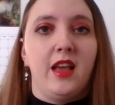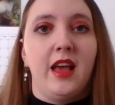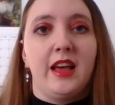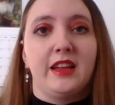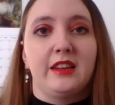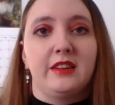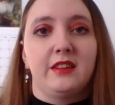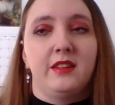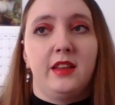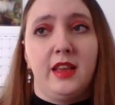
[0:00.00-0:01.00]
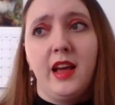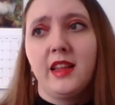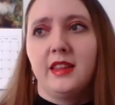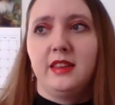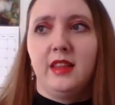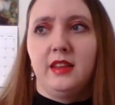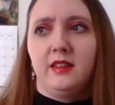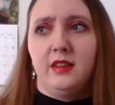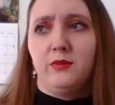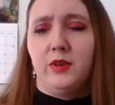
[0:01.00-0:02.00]
And yeah, I think they
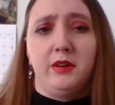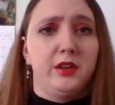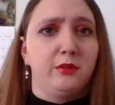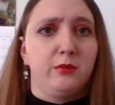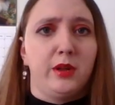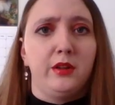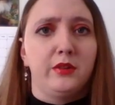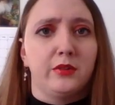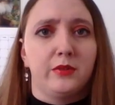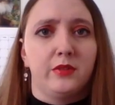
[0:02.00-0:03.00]
did very well,